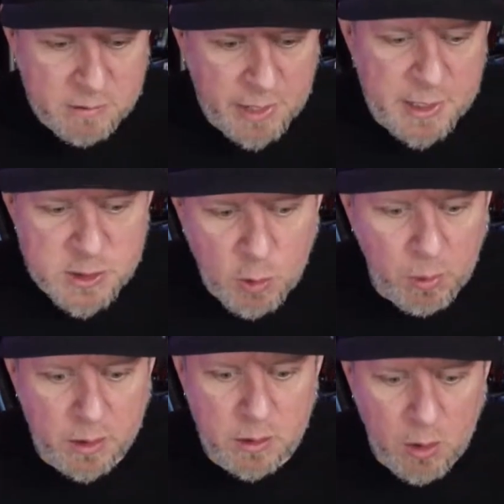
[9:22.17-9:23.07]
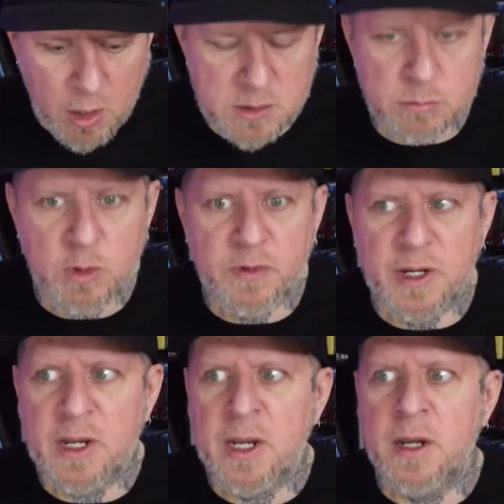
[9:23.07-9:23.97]
Lady Snowblood, awesome movie.
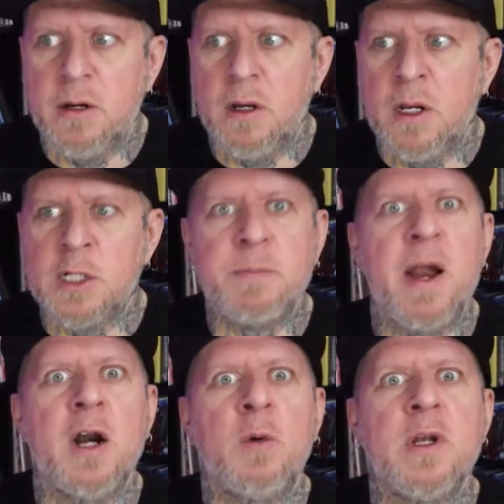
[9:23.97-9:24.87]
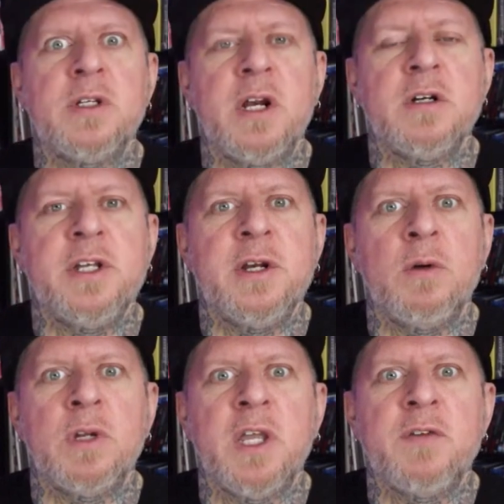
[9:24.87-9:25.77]
It inspired Quentin Tarantino
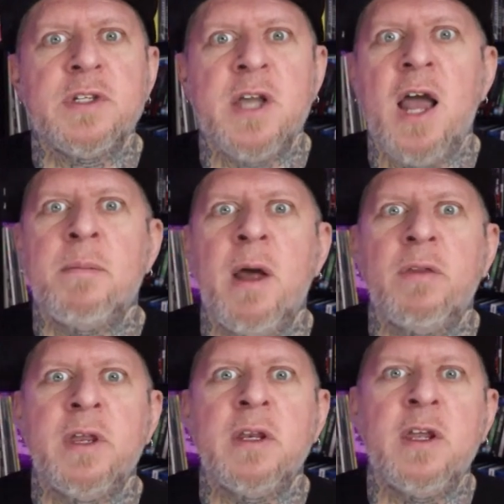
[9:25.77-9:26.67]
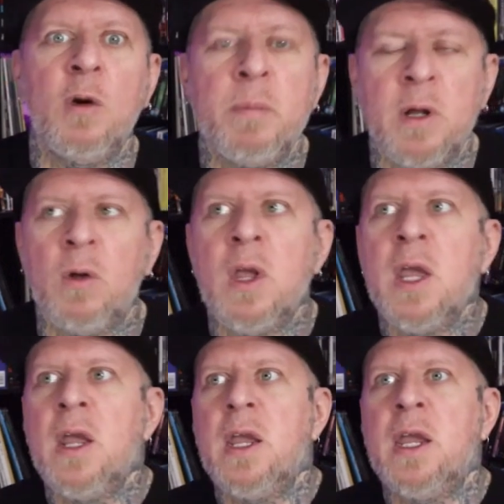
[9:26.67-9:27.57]
to give us Cottonmouth and Kill Bill.
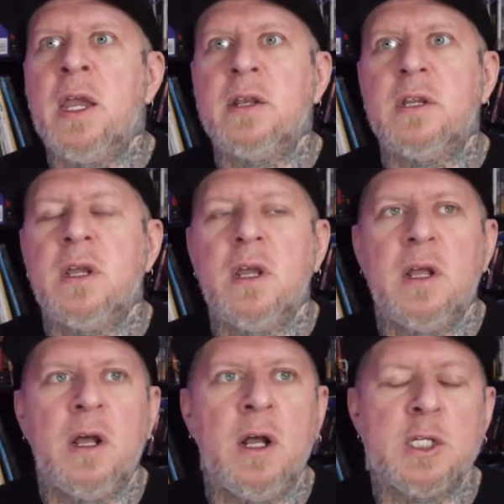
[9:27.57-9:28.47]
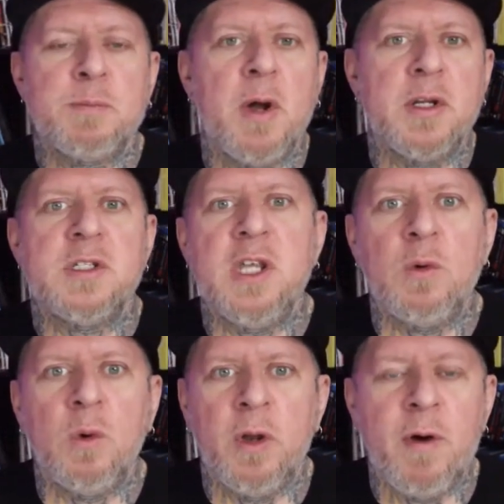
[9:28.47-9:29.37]
It spawned a
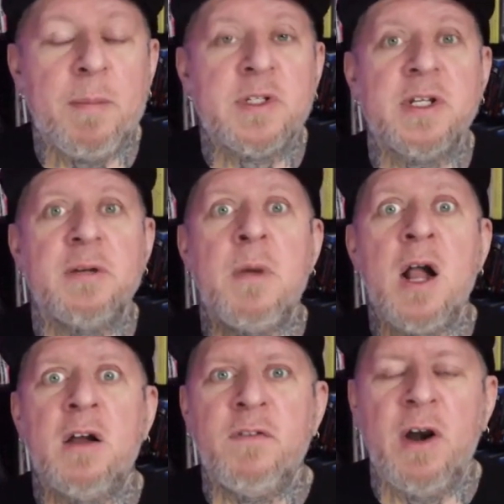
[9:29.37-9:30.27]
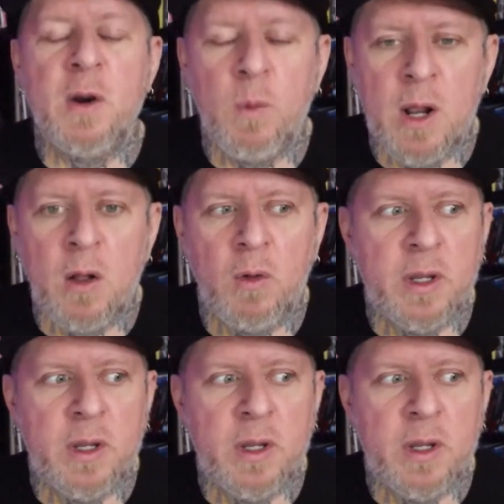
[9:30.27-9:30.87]
sequel. It represented manga very well.